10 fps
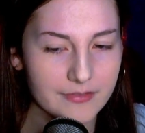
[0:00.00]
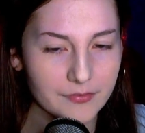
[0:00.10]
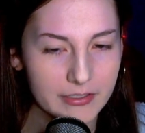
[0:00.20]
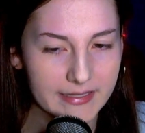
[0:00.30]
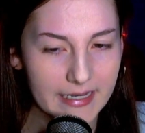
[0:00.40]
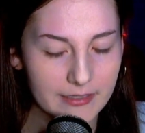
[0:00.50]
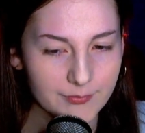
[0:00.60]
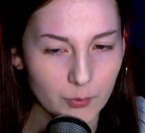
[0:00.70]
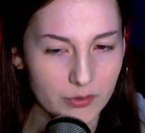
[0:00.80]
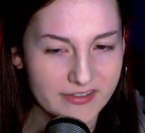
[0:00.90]
of different
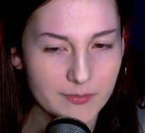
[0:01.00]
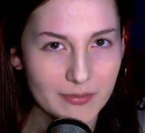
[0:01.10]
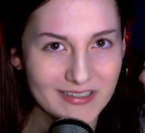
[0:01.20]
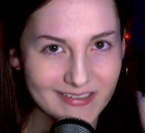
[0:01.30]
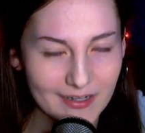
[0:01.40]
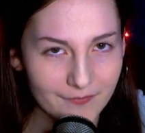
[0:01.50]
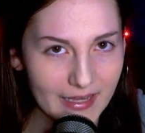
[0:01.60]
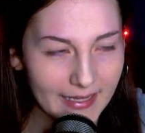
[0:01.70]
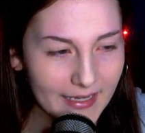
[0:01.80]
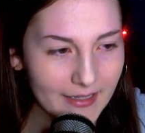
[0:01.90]
things for
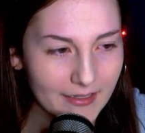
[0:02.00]
specific